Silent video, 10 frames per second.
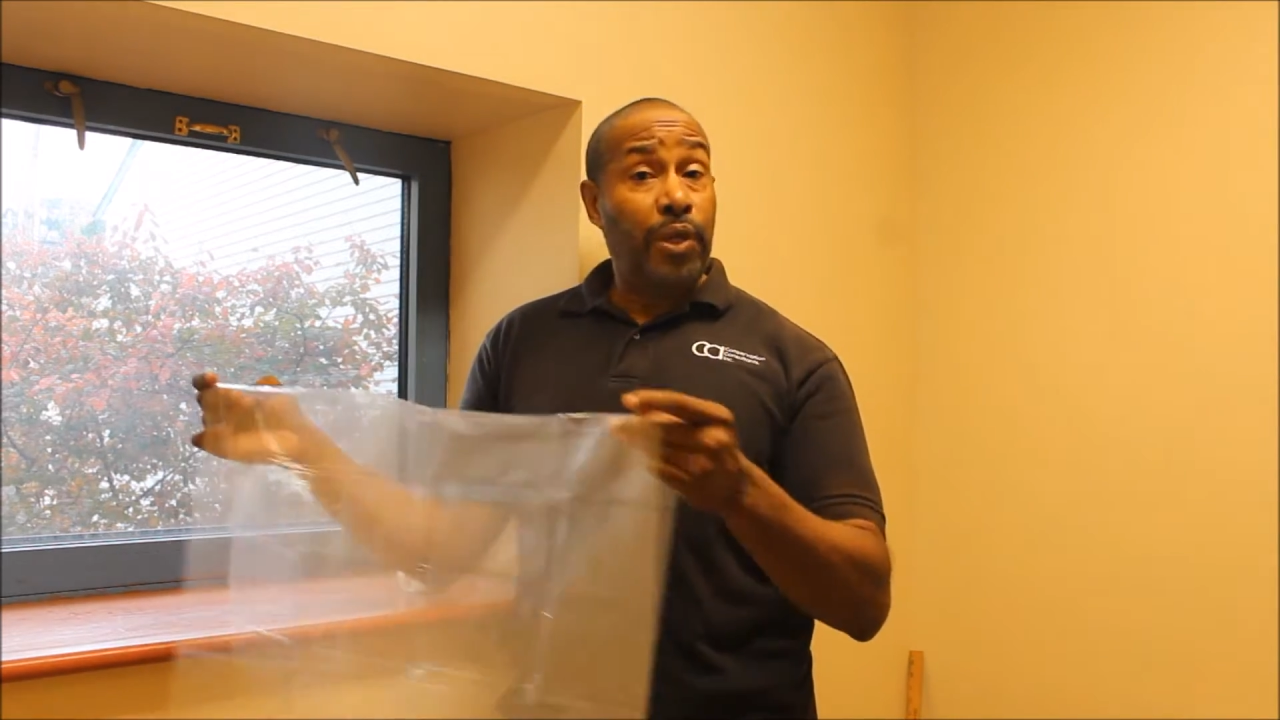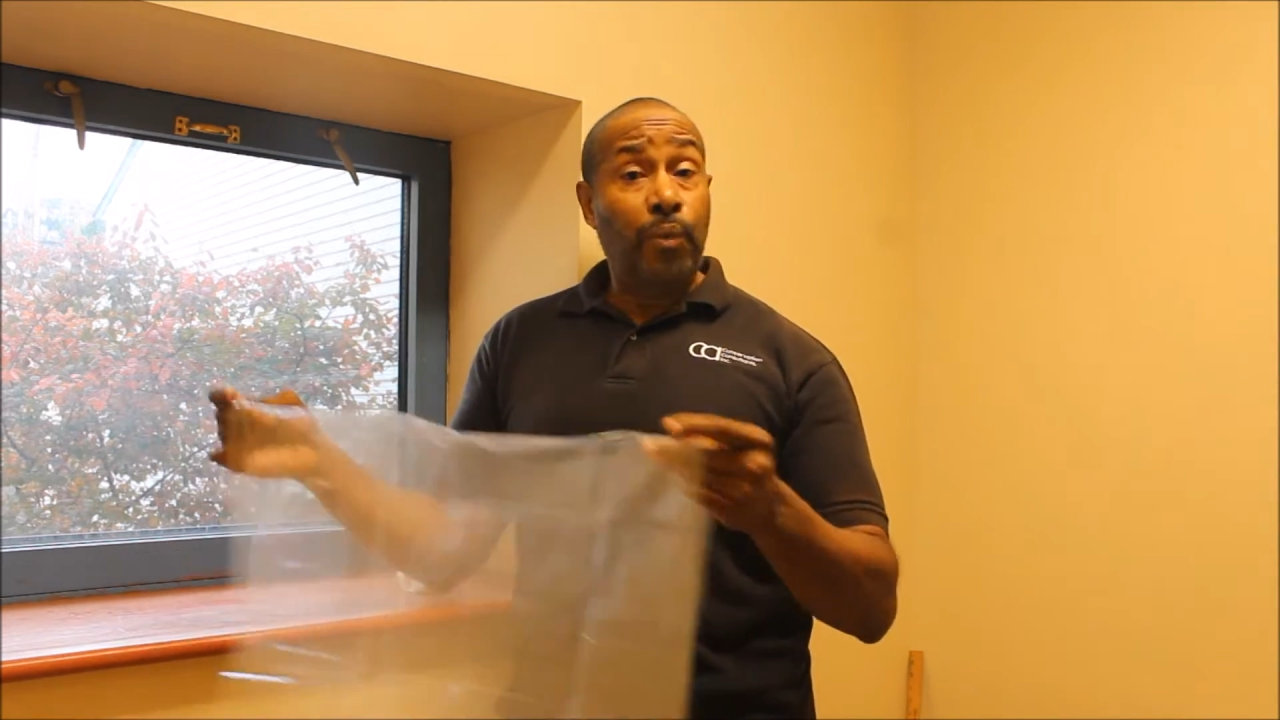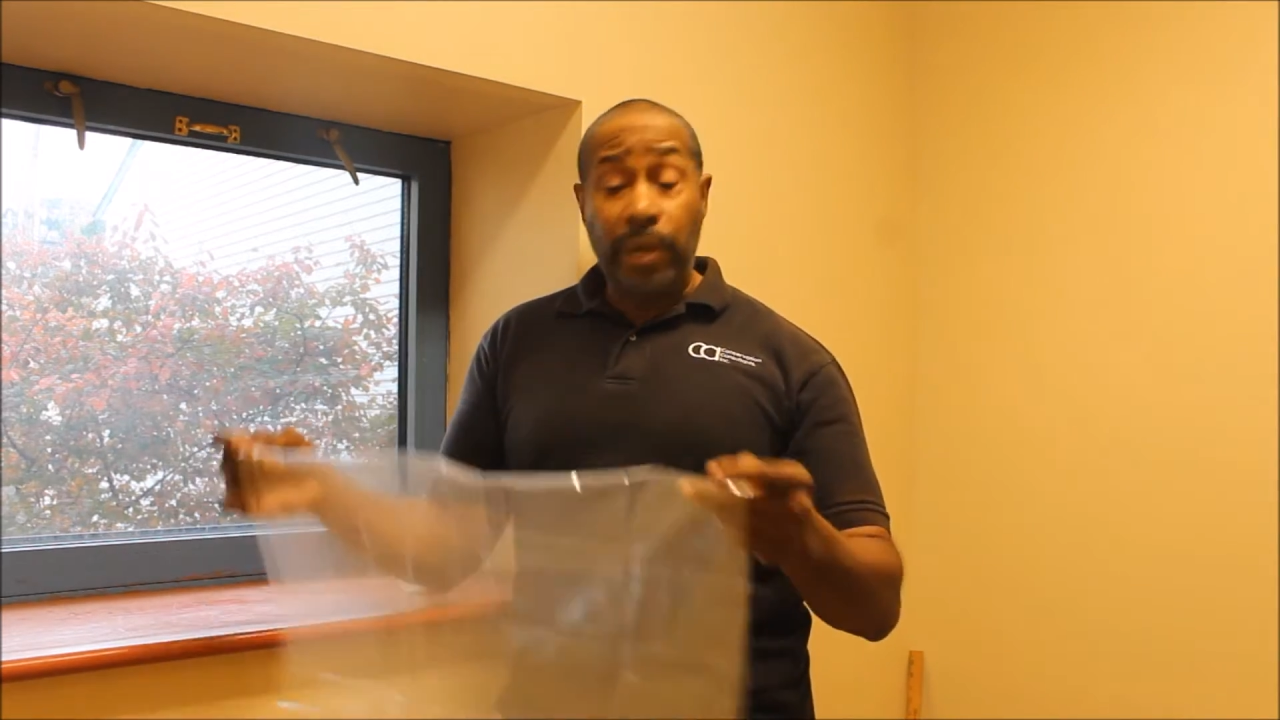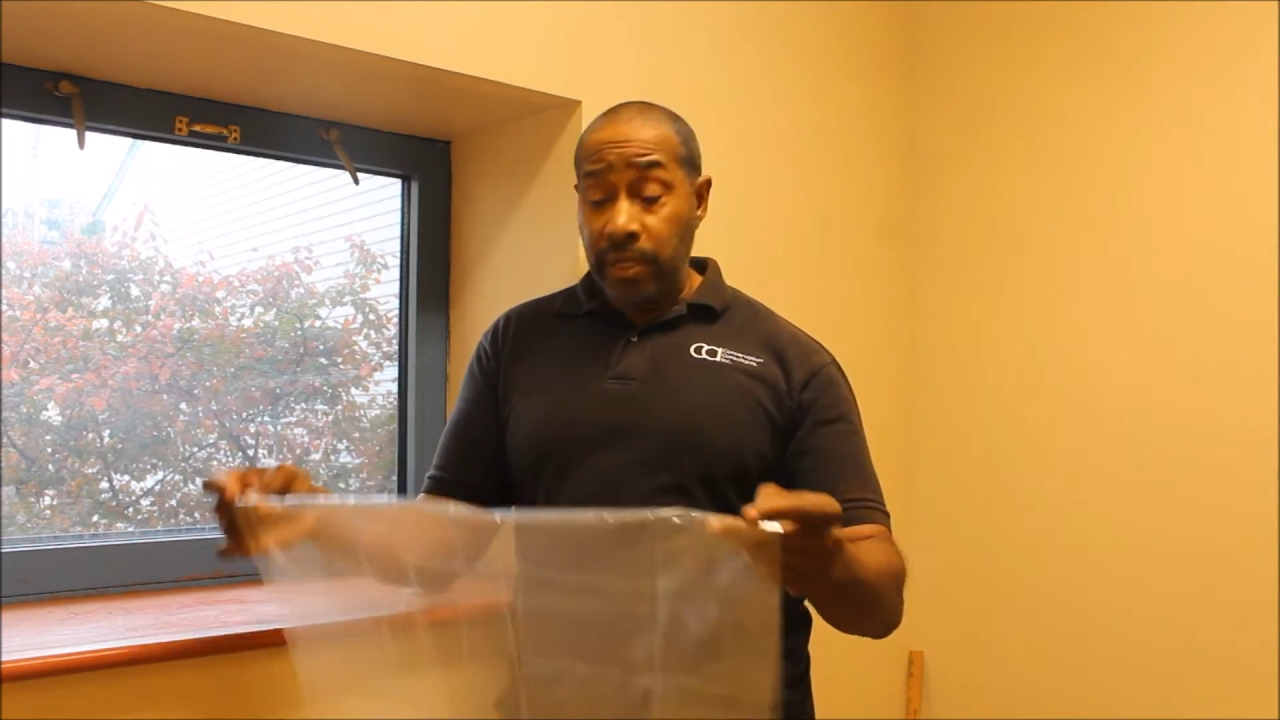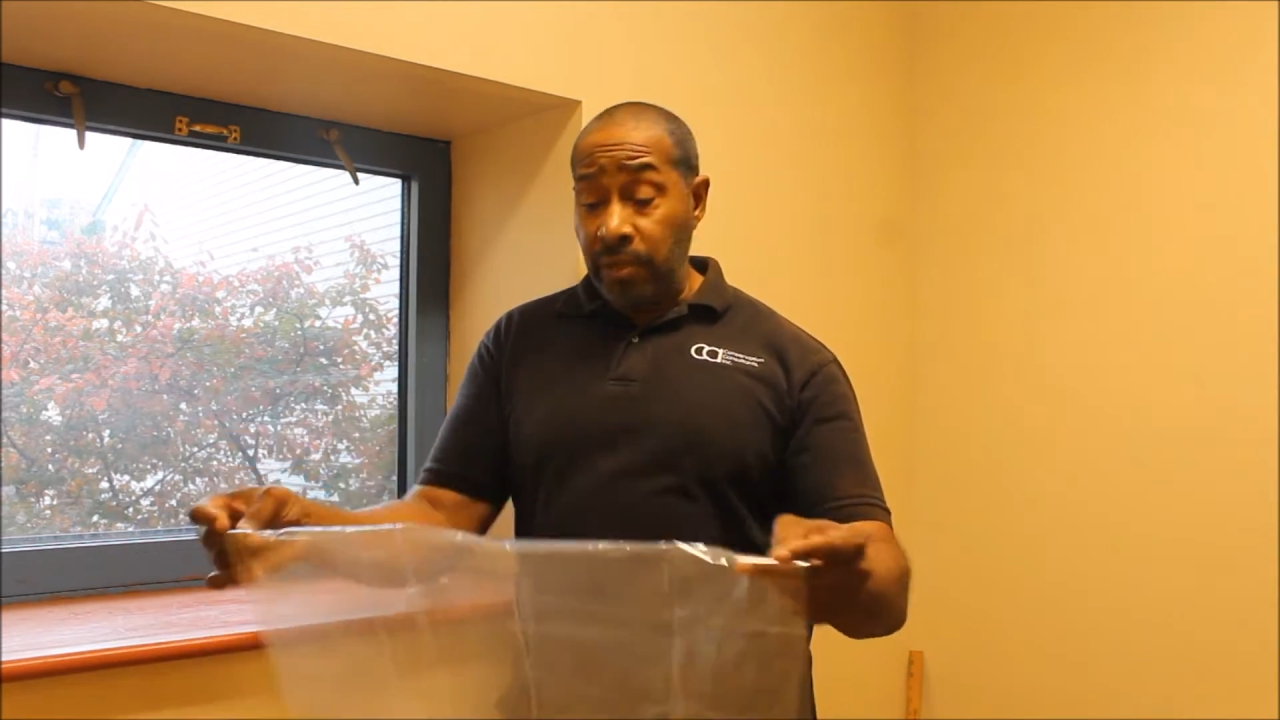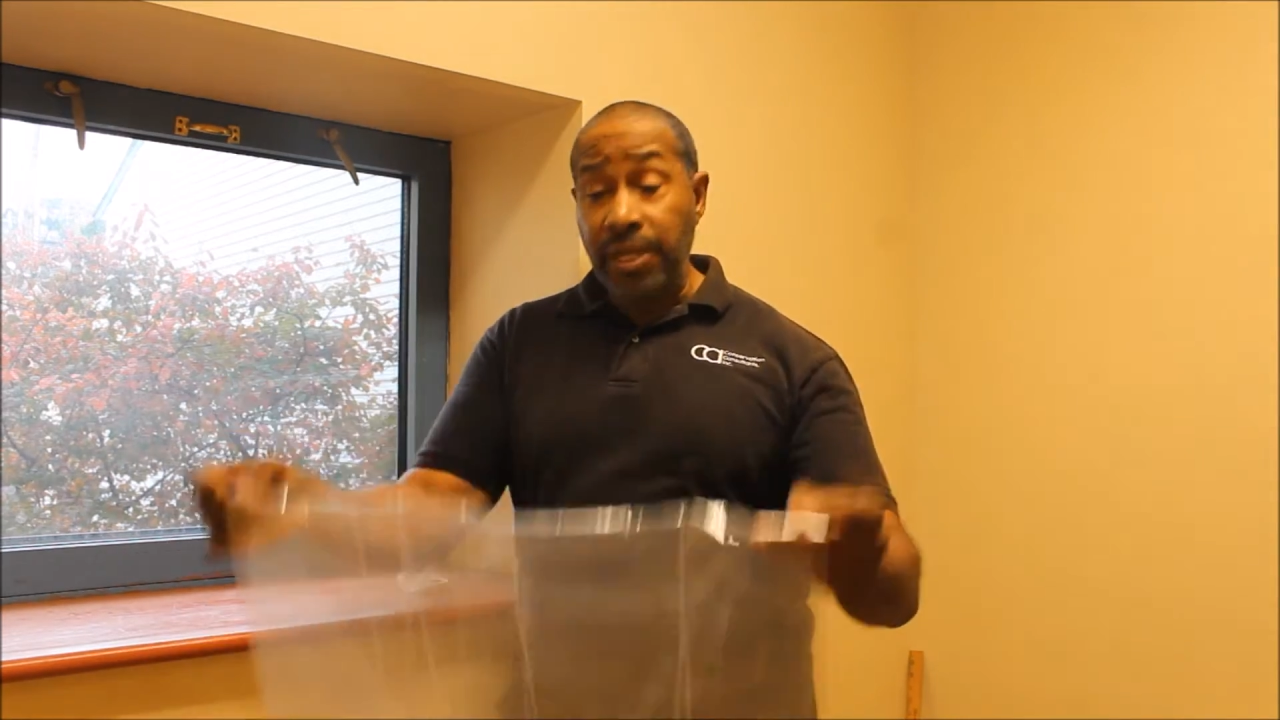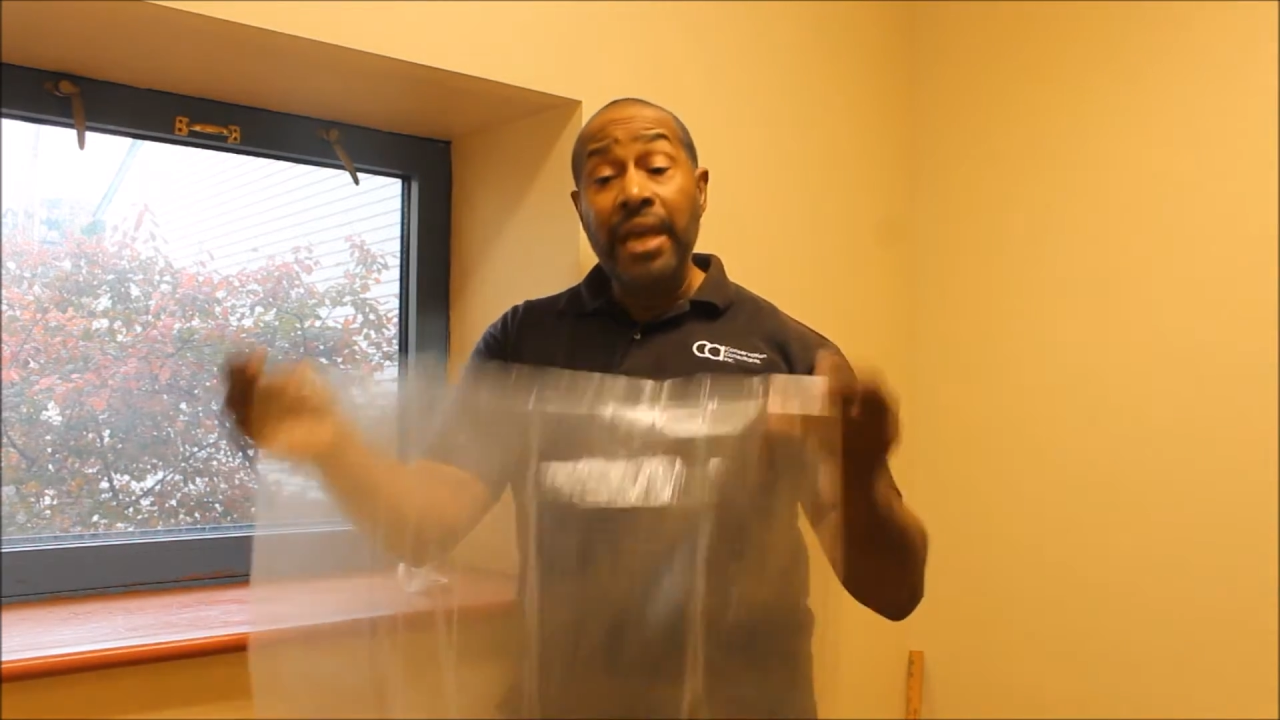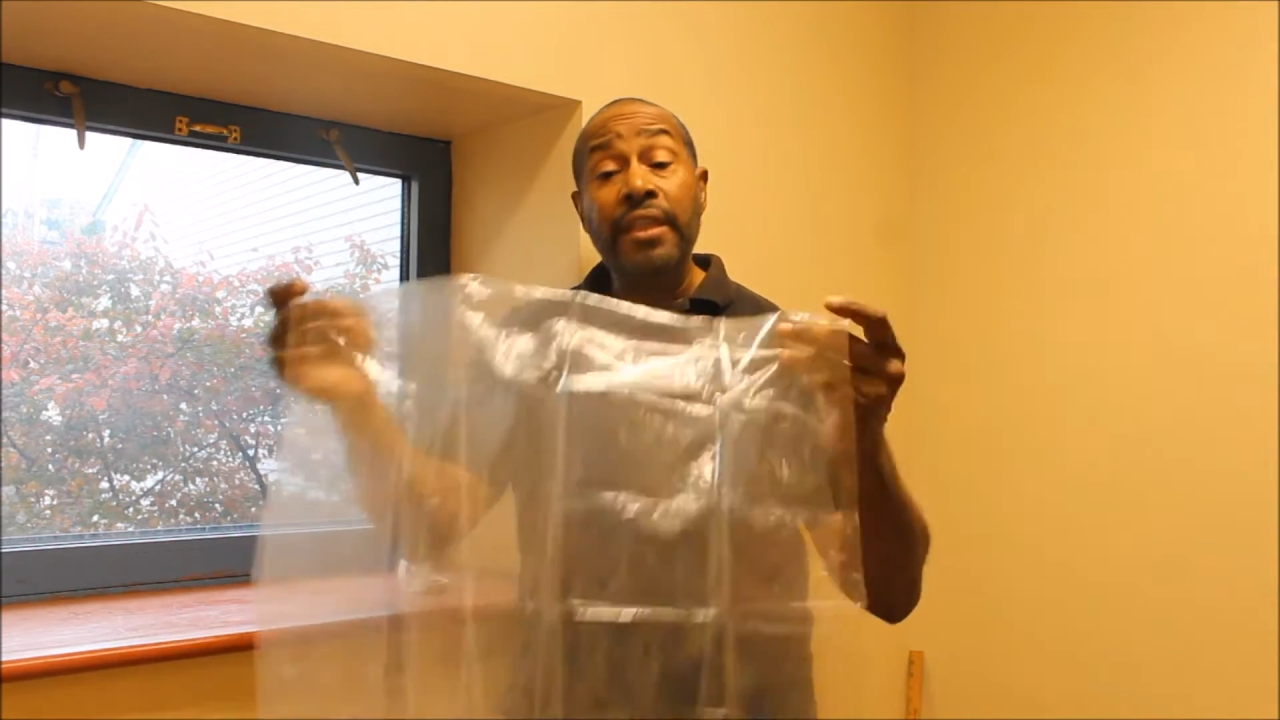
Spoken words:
your windows.